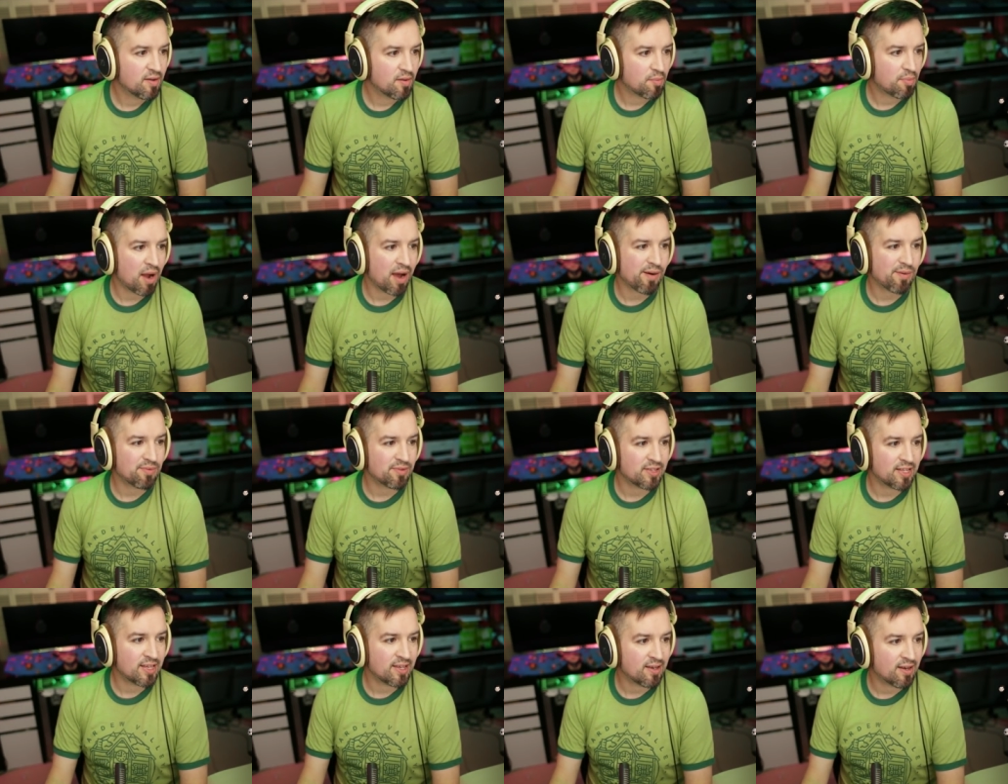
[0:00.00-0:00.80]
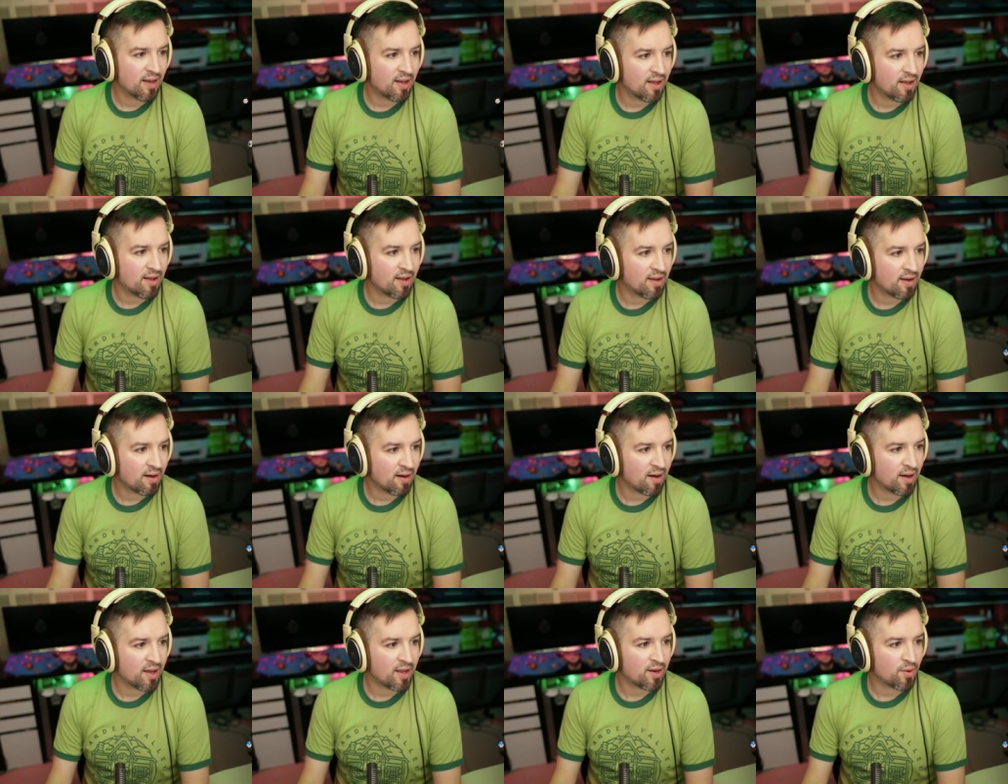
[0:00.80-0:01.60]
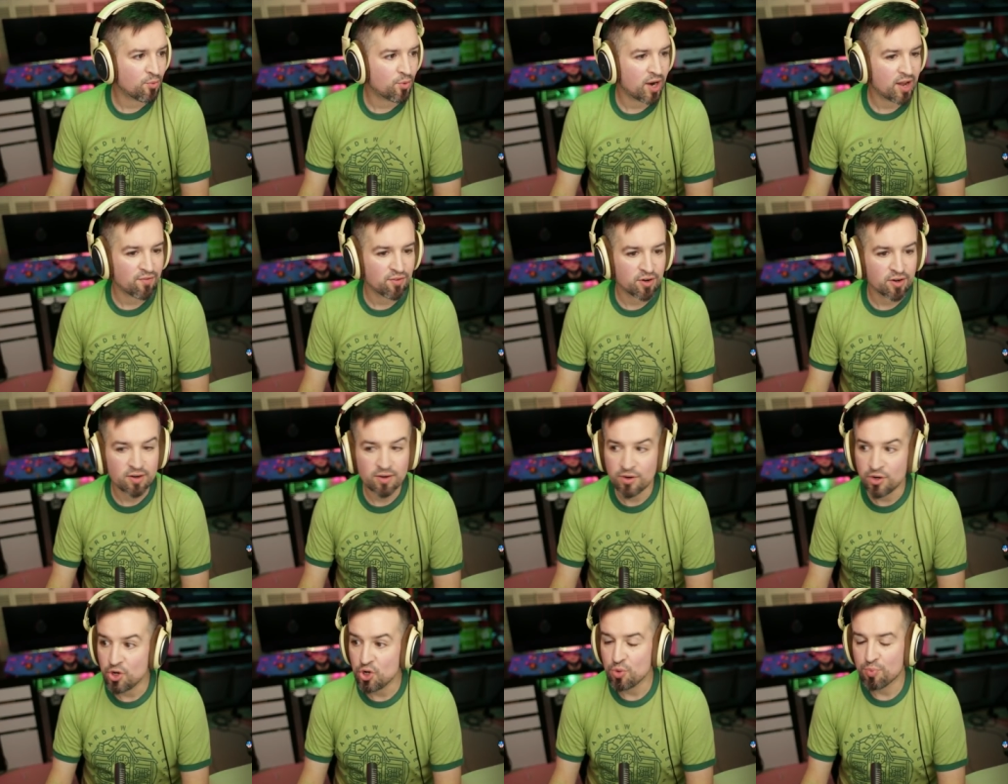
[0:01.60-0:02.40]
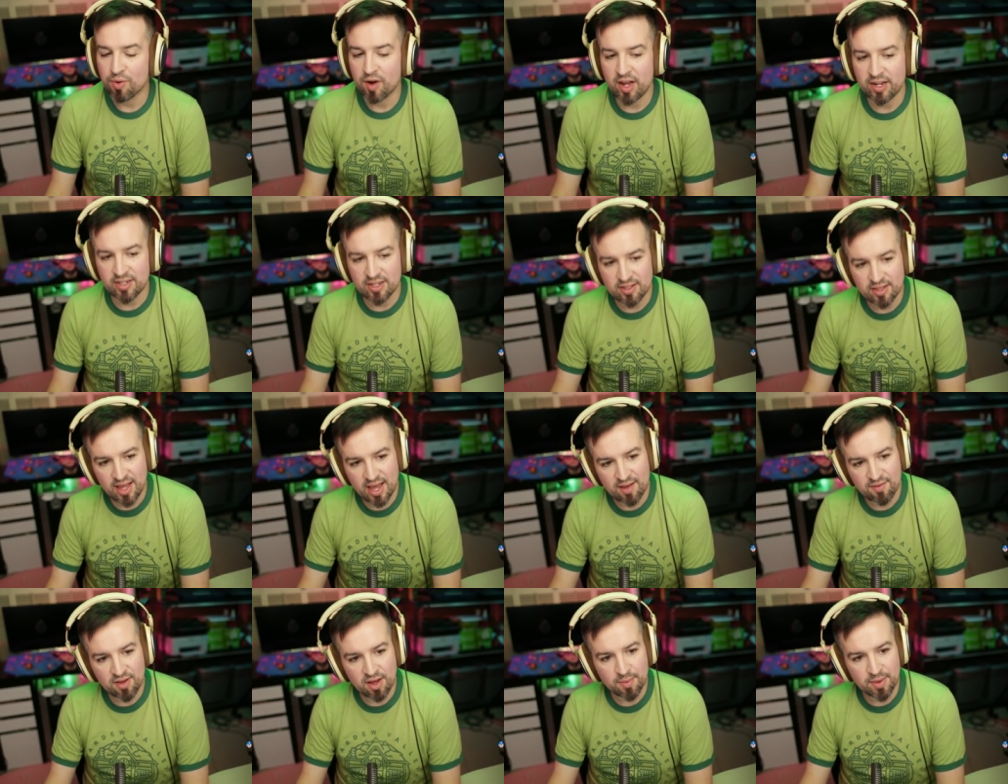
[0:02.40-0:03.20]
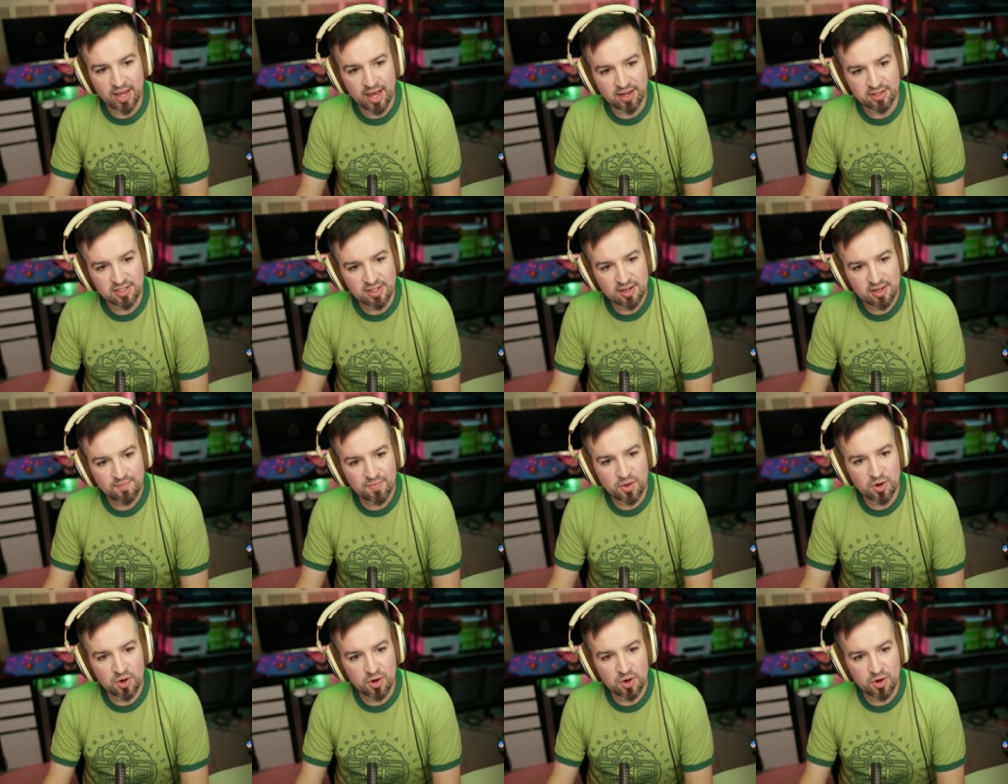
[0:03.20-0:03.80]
Probably on whatever new project they have coming out.